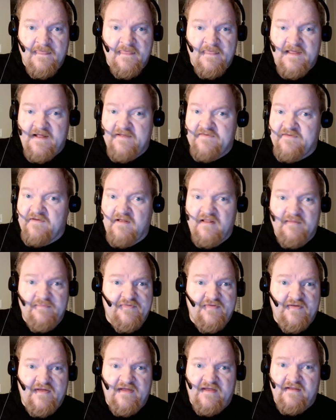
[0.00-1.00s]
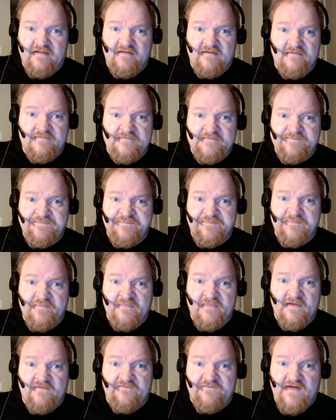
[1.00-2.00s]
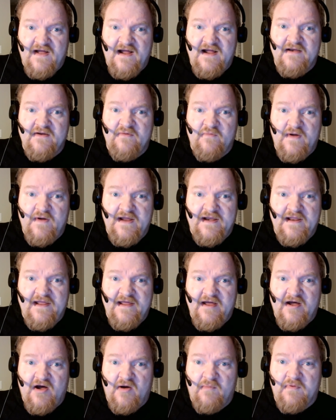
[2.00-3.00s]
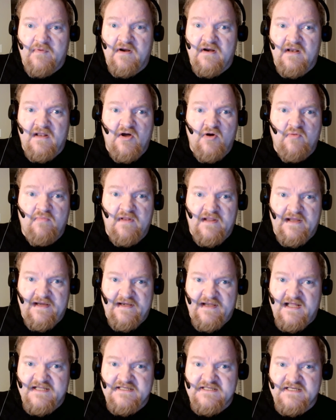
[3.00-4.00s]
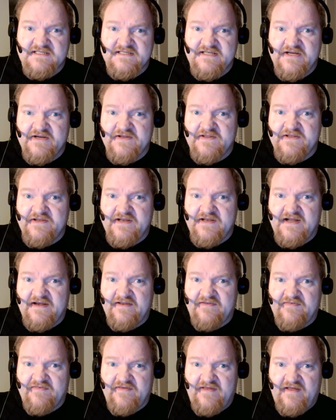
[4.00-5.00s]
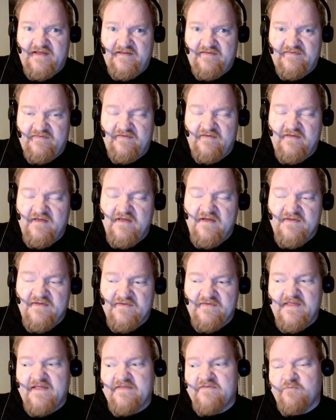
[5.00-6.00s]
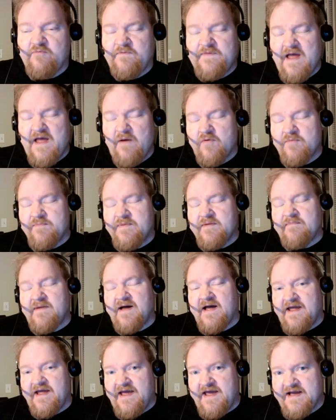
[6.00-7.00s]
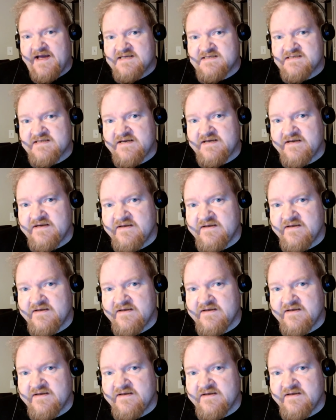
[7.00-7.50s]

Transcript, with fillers: That's all I'm saying find a way to help globally, not just here in the United States. So that's that would be my ask.